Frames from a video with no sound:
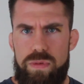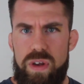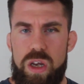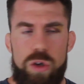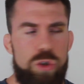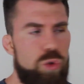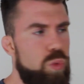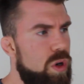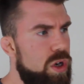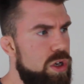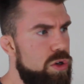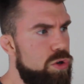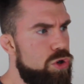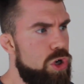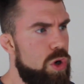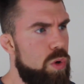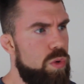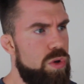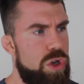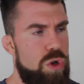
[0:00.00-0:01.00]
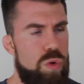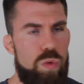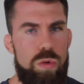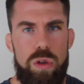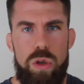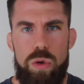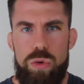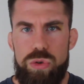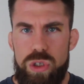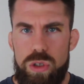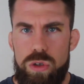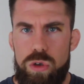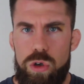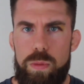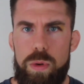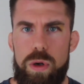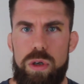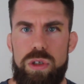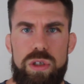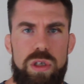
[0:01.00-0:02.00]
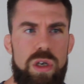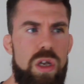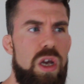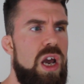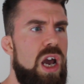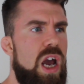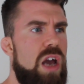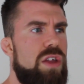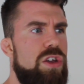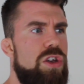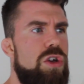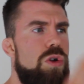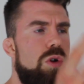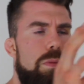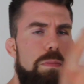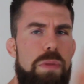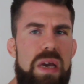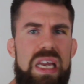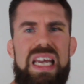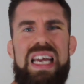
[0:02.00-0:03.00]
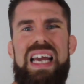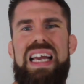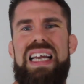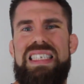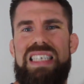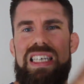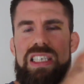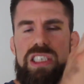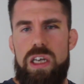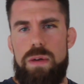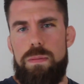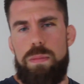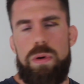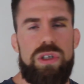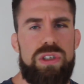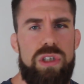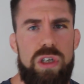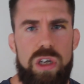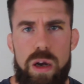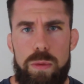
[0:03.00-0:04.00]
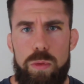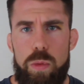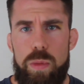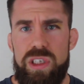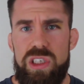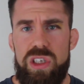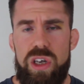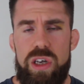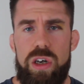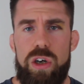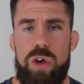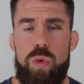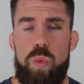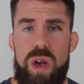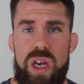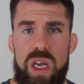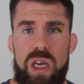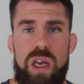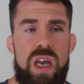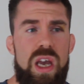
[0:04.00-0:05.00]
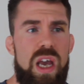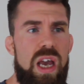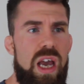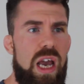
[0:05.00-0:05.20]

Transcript: videos where you showed you losing to a person and then you competing against that same person a couple months later and winning.